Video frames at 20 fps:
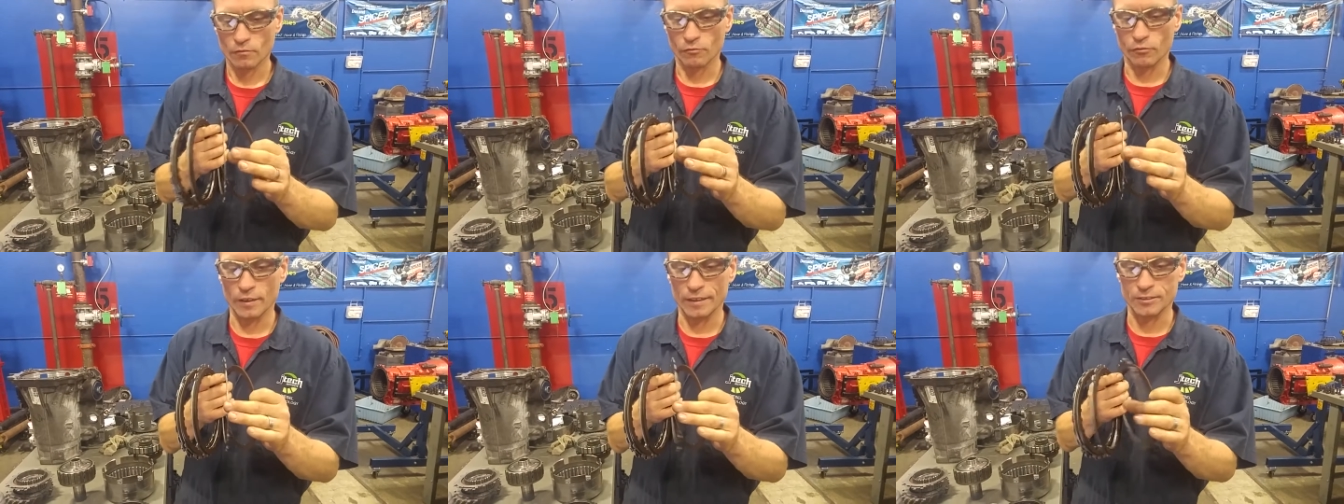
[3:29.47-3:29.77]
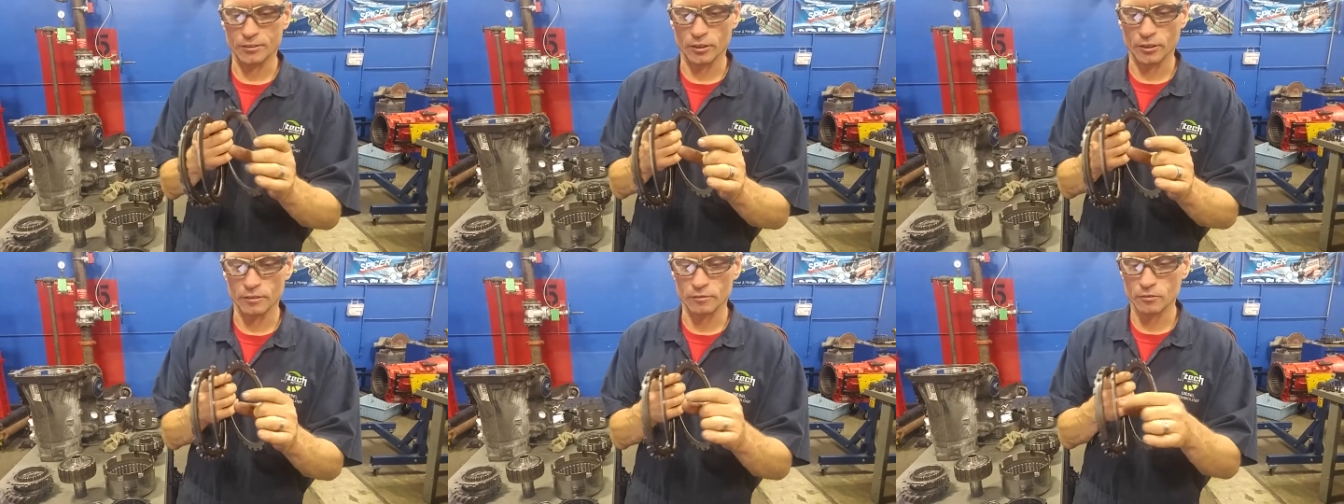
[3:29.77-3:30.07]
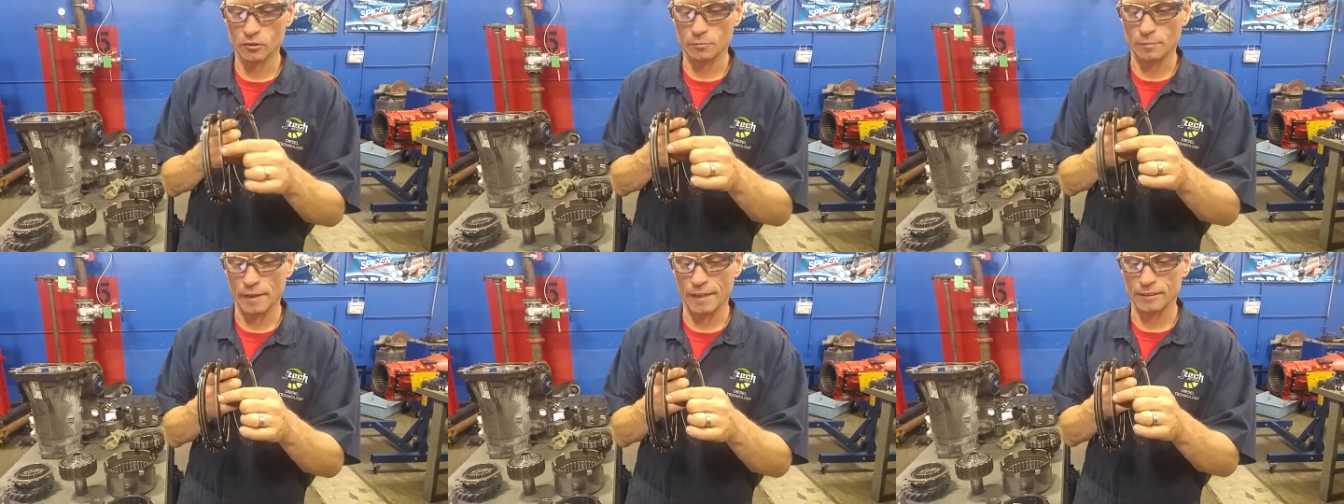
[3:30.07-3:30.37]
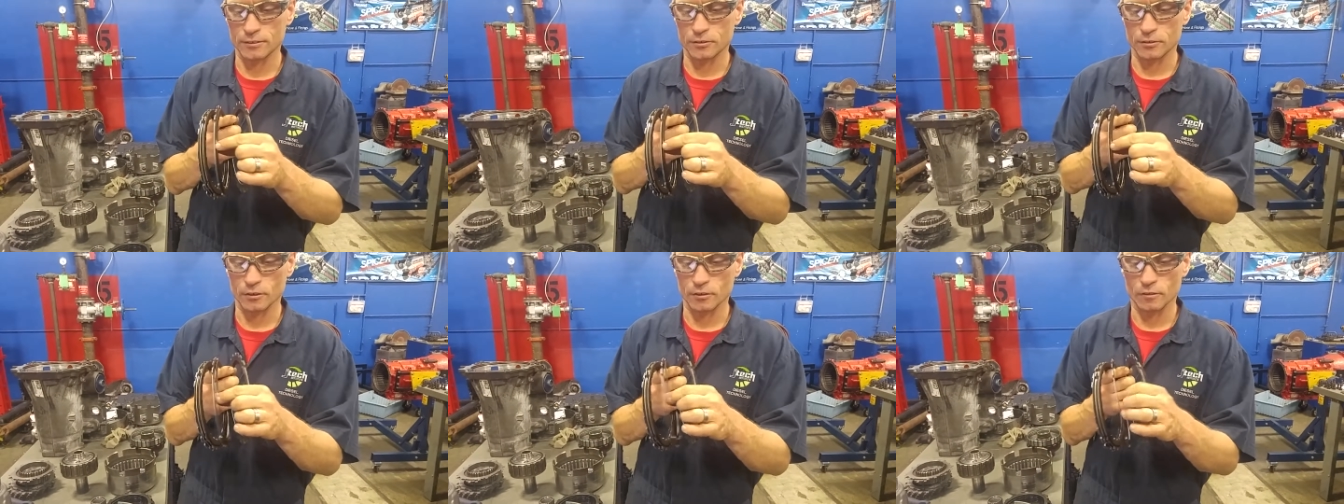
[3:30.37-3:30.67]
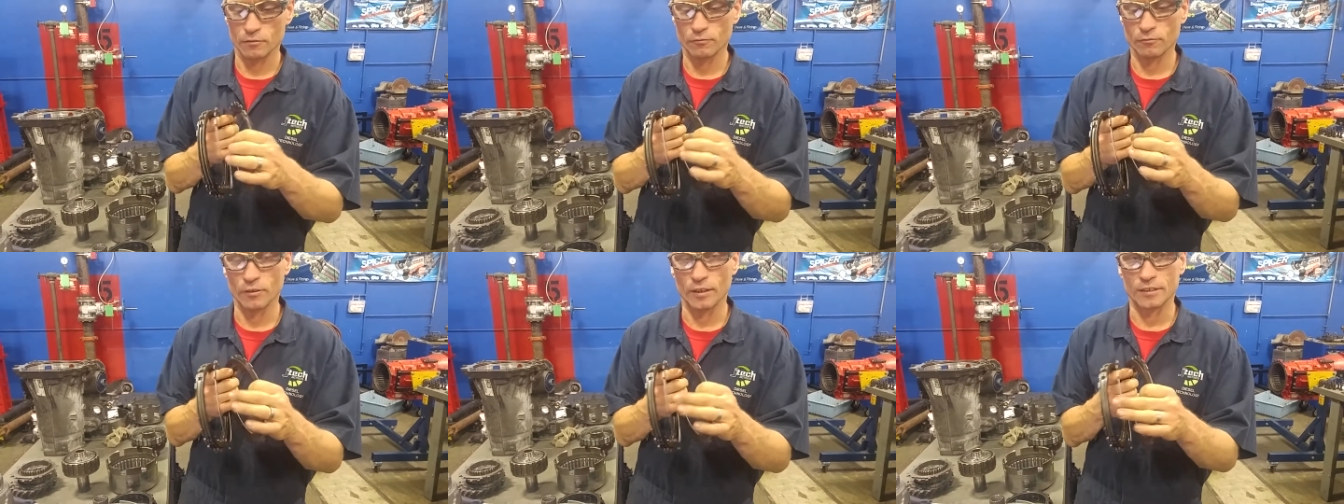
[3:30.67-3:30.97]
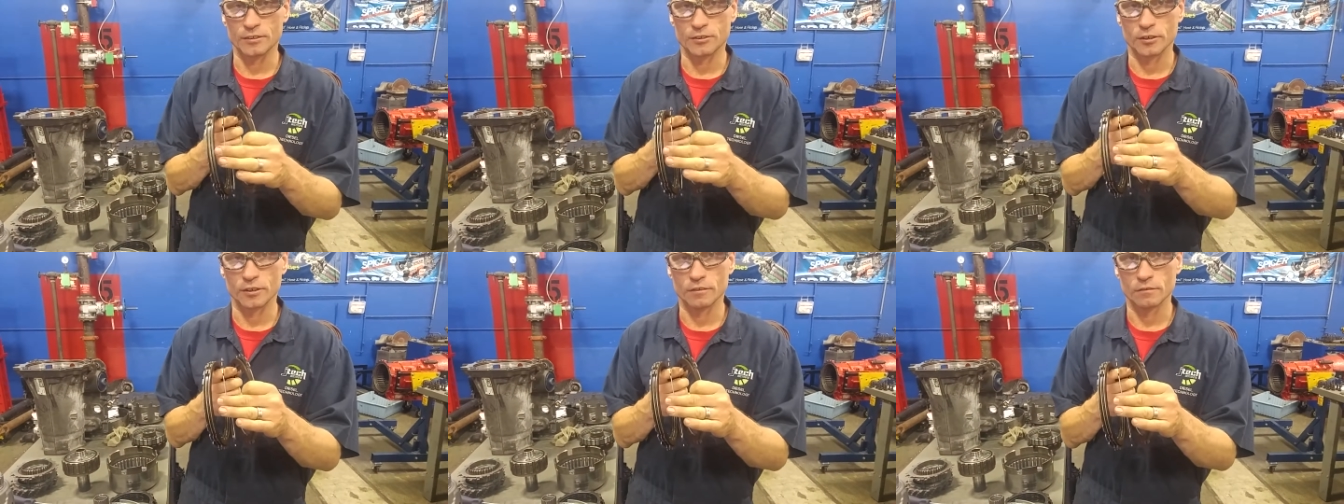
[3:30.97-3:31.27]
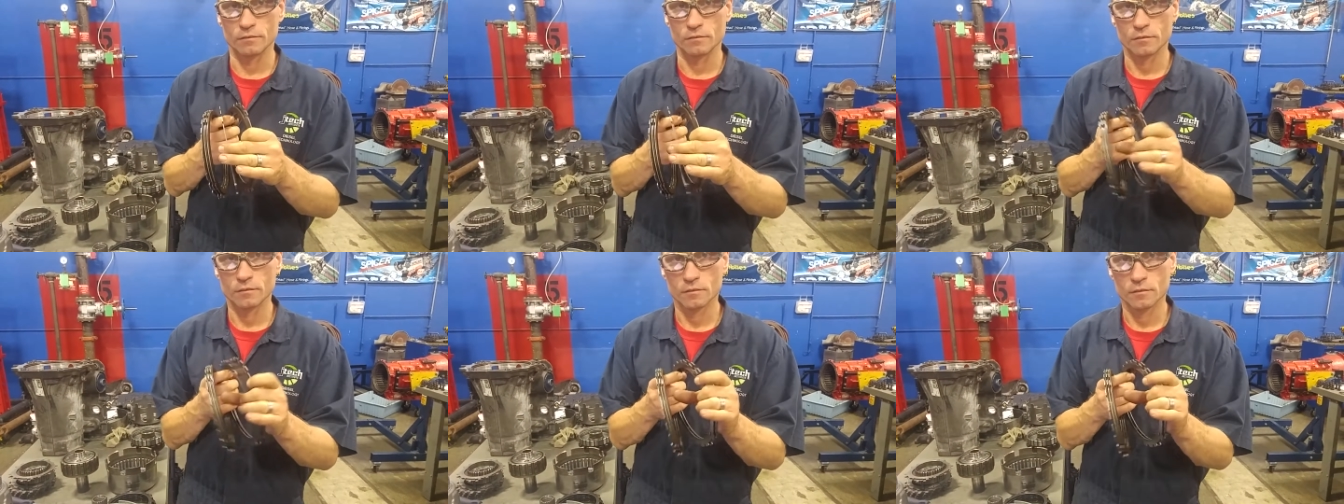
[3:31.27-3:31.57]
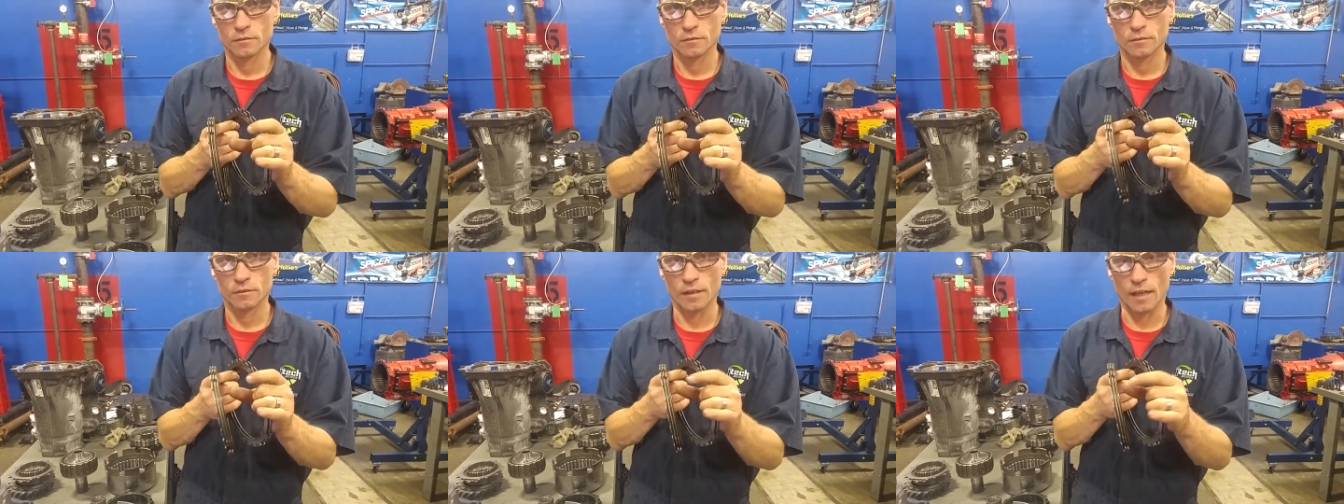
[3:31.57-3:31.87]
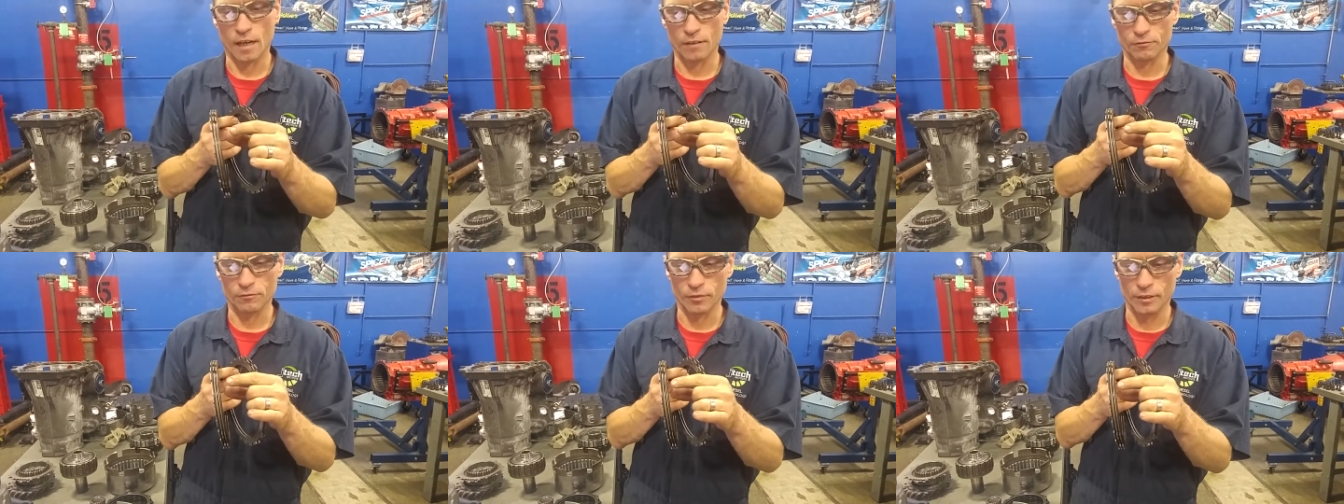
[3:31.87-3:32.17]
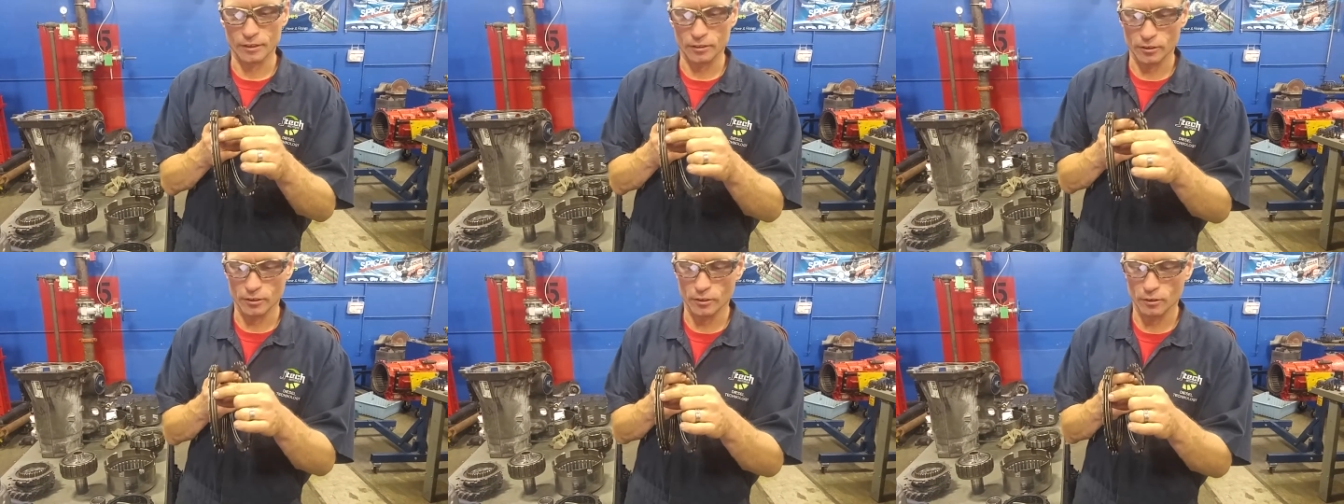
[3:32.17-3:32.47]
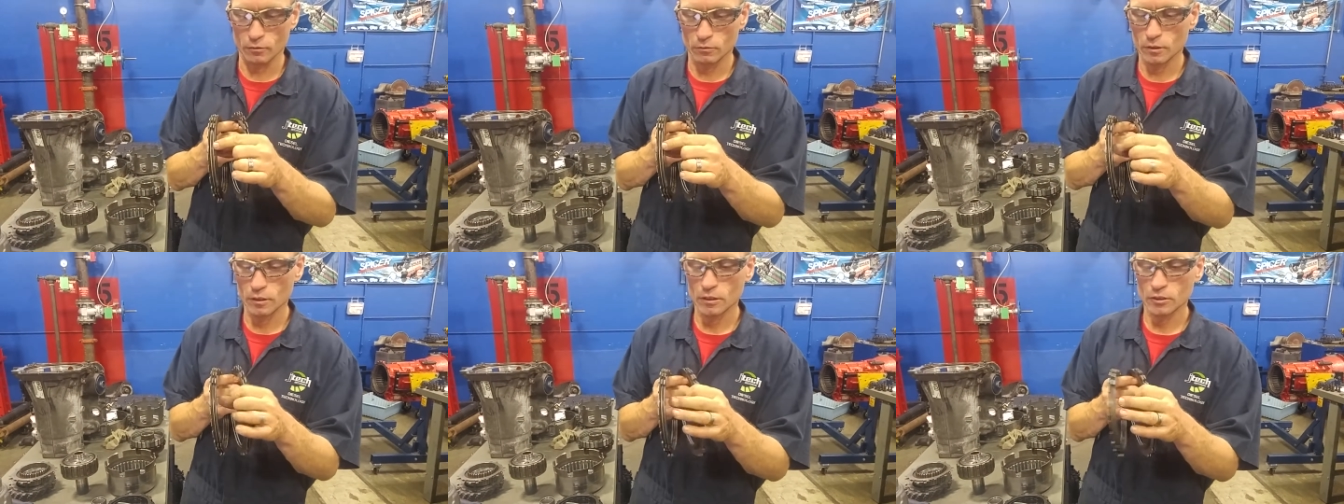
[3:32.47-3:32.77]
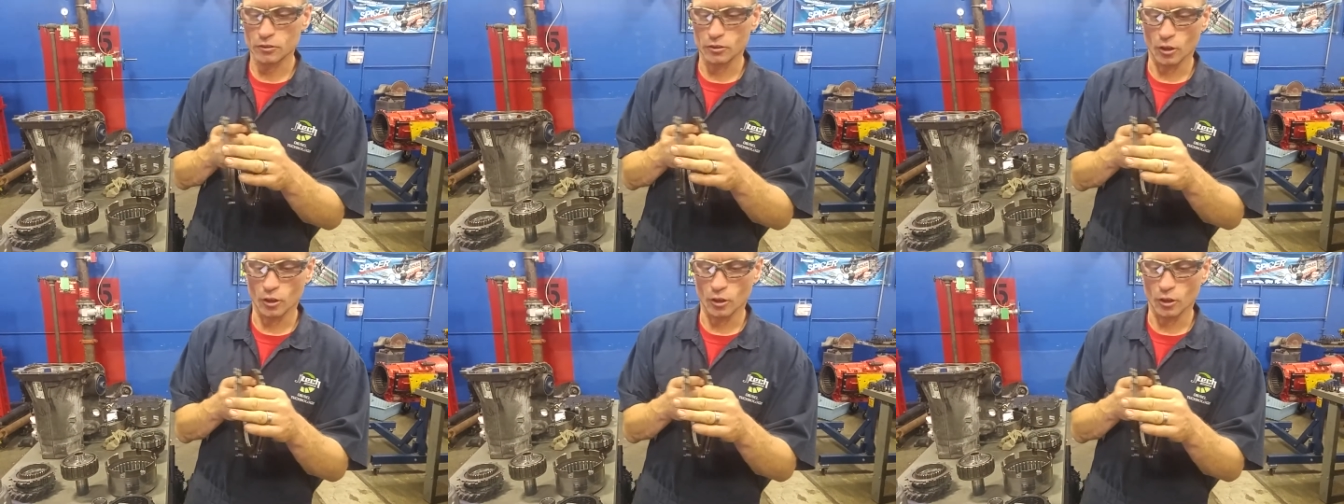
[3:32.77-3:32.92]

friction, spacer, friction, not friction you know.